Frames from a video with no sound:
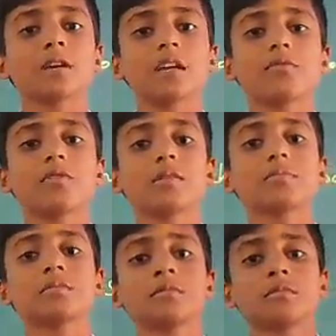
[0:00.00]
Came
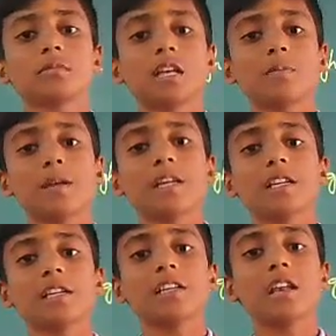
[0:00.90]
from
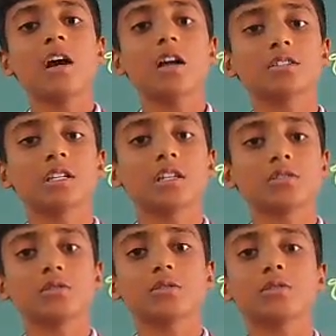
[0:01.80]
DHARPALLY Little Hearts
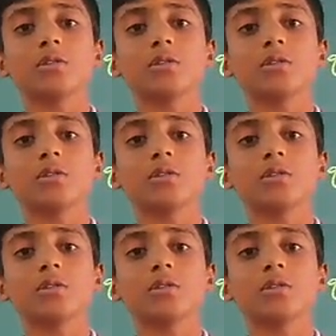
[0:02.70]
High School.